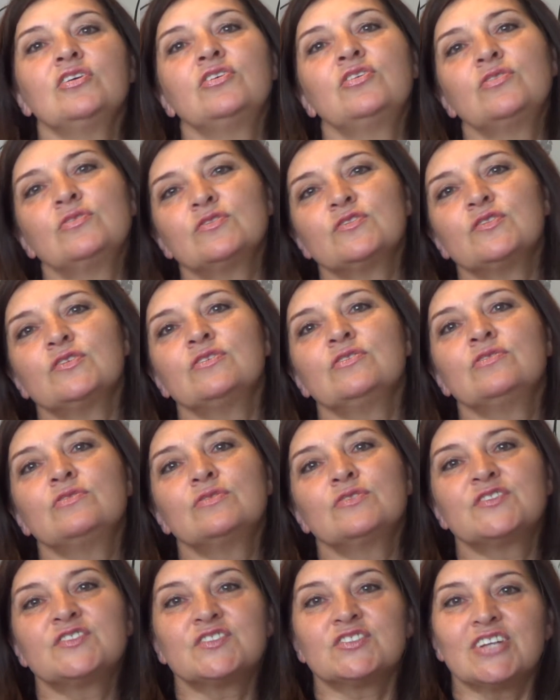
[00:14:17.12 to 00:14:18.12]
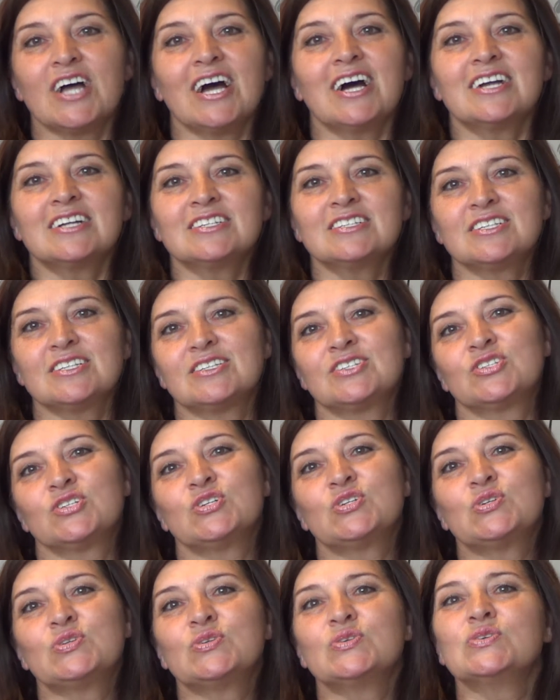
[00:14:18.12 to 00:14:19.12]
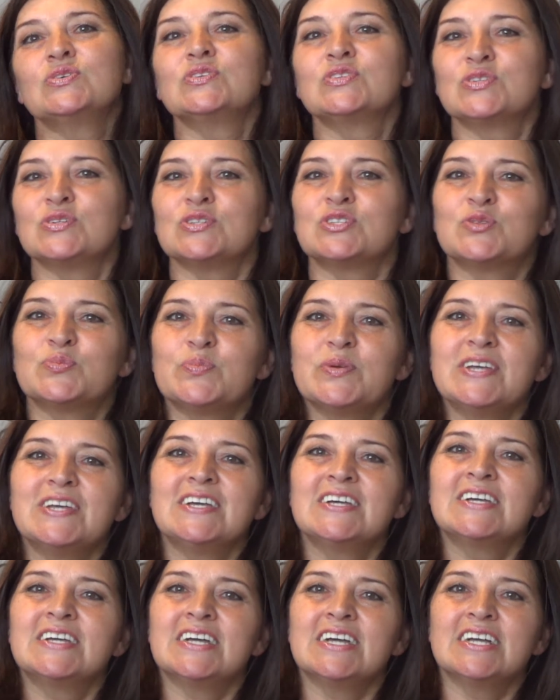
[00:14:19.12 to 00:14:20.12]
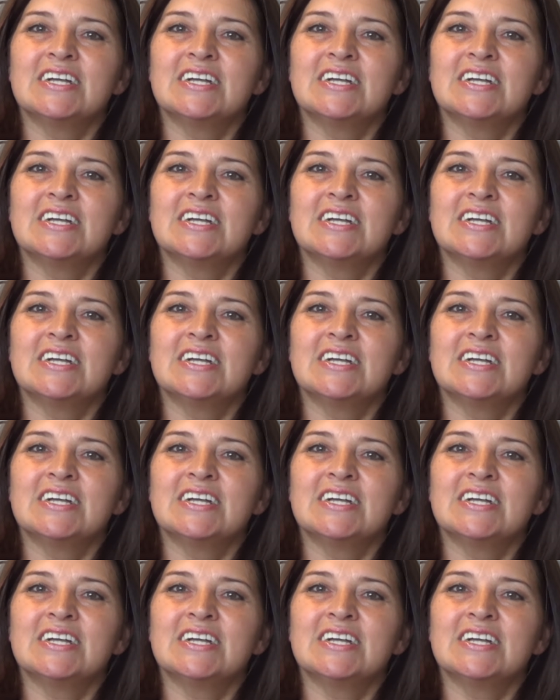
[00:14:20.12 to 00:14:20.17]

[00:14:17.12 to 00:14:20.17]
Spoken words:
You start to speak